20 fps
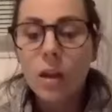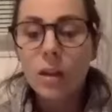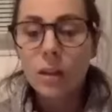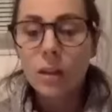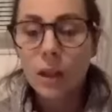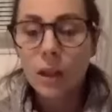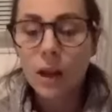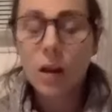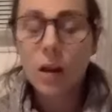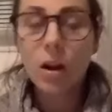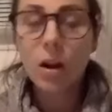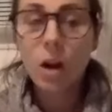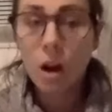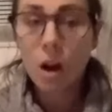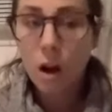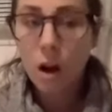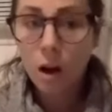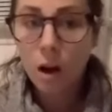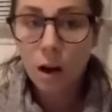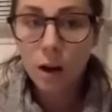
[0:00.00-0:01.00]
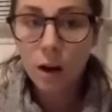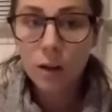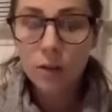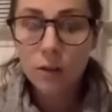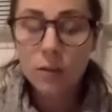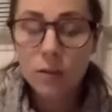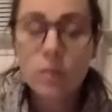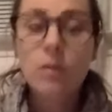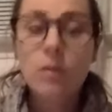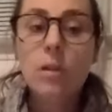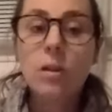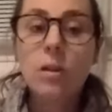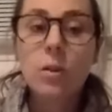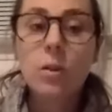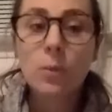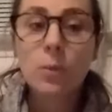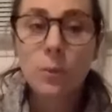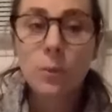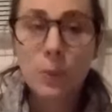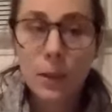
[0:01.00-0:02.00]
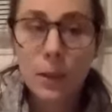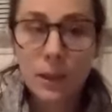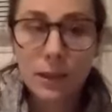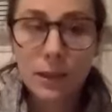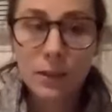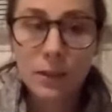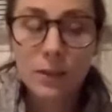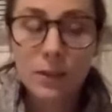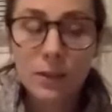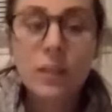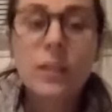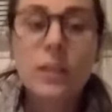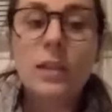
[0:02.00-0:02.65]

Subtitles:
There will